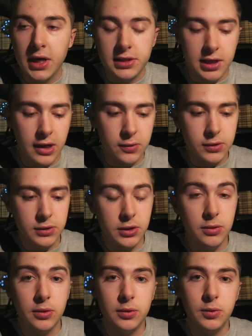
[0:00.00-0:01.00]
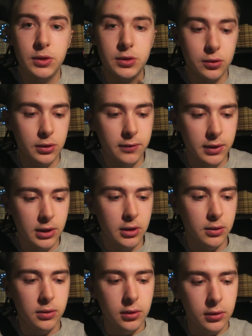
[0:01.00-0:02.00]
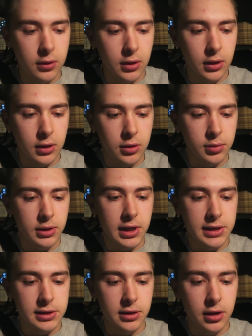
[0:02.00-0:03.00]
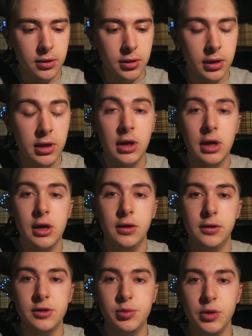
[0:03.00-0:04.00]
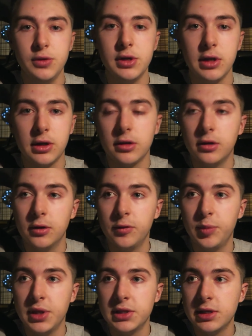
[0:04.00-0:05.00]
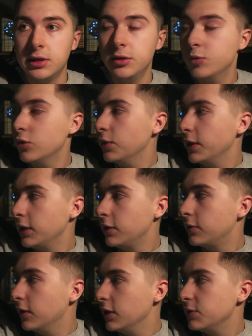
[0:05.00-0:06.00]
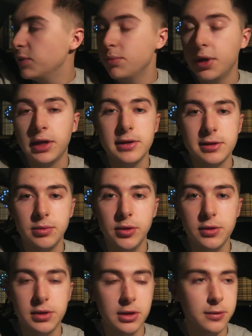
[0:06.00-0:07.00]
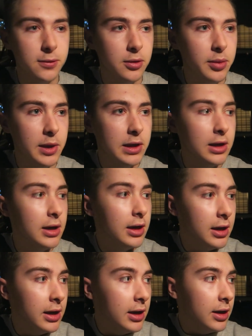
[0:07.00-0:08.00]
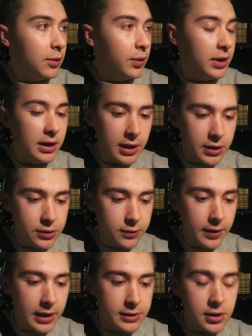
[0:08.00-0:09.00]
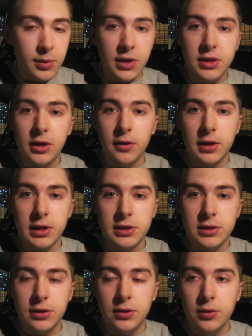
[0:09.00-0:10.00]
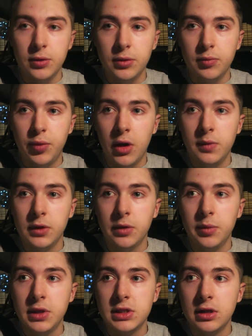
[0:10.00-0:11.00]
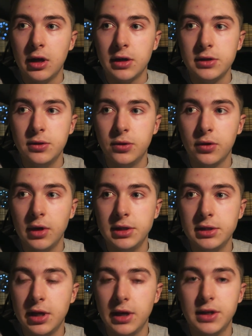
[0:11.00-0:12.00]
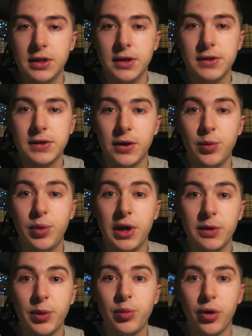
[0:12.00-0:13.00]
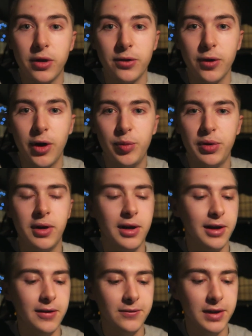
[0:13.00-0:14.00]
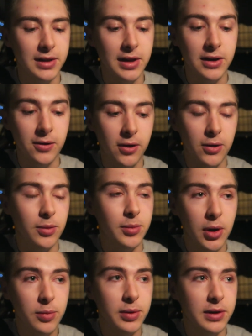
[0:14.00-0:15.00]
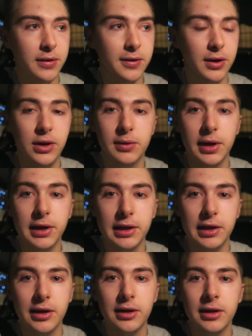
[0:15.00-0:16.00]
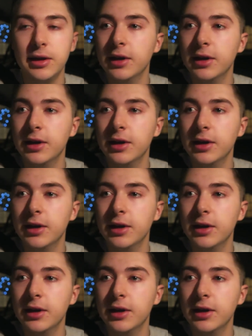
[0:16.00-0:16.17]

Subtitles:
Matt's house, who you saw in the video a couple of days ago, who does music, and I've been telling them all week that he's been making some music for me, when in actual fact I'm actually going to Birmingham International train station to go and pick my brother up, and they don't know. I'm hoping they've got no idea.